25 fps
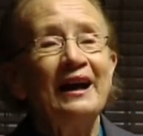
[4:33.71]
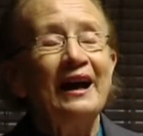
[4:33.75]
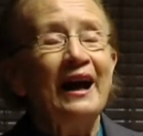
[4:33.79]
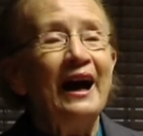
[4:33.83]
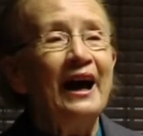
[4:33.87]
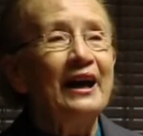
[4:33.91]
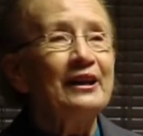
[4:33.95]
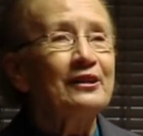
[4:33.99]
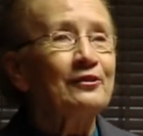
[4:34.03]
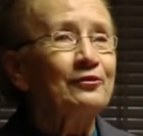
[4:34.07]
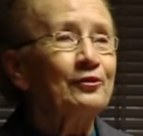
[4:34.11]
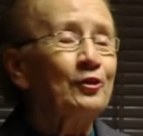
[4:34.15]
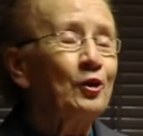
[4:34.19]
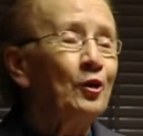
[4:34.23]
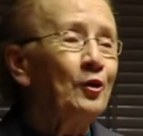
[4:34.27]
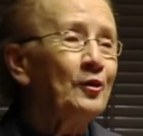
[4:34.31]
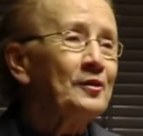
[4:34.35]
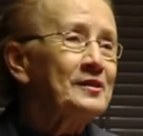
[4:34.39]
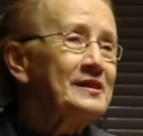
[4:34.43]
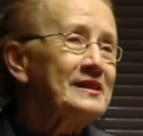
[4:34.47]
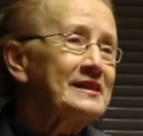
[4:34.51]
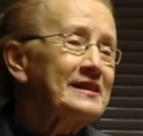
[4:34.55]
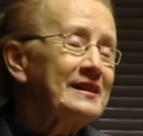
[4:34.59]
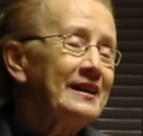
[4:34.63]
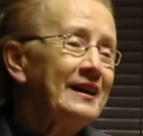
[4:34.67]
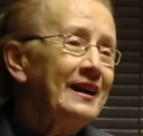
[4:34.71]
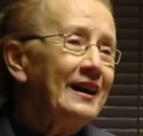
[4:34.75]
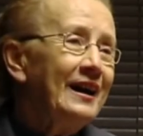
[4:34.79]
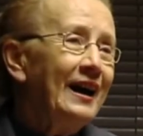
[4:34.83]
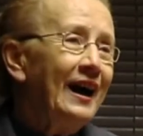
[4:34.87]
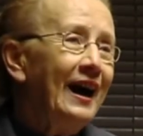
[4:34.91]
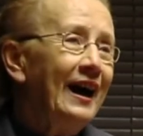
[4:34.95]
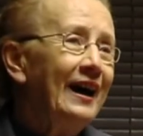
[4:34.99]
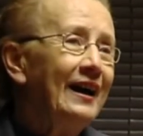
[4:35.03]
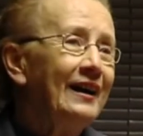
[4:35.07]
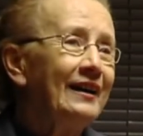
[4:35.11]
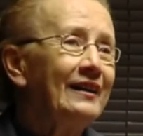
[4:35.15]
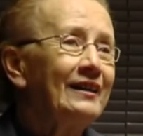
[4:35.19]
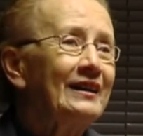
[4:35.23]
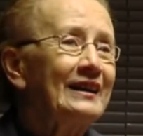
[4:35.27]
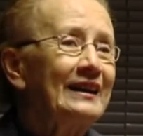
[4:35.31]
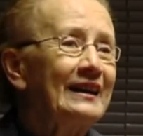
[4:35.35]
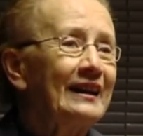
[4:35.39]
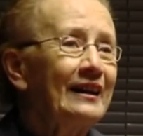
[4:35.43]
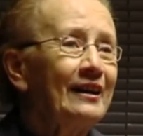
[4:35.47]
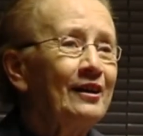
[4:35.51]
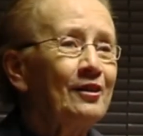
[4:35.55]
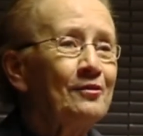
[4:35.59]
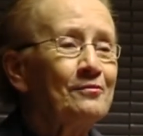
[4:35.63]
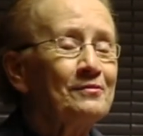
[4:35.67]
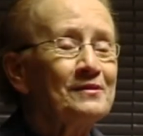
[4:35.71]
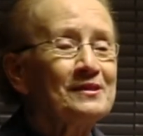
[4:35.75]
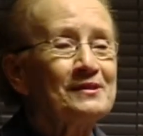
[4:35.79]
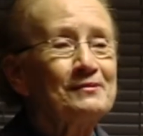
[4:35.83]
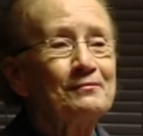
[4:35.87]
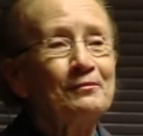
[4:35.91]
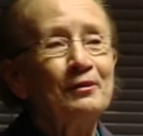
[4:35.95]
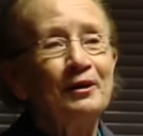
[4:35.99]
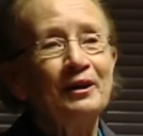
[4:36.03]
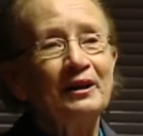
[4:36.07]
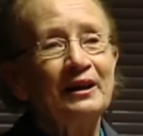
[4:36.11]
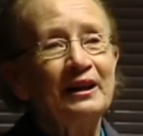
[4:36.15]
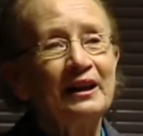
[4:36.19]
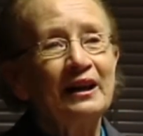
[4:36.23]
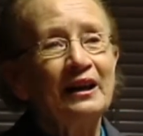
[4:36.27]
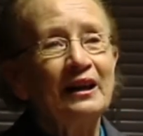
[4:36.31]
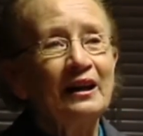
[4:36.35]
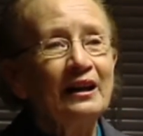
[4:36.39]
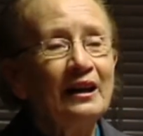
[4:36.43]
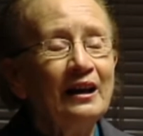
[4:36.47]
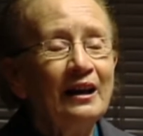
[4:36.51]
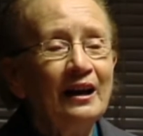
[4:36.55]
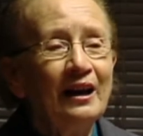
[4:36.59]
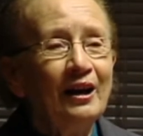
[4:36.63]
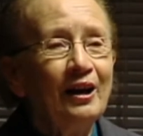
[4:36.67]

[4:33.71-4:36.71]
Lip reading: And of course, Claire was working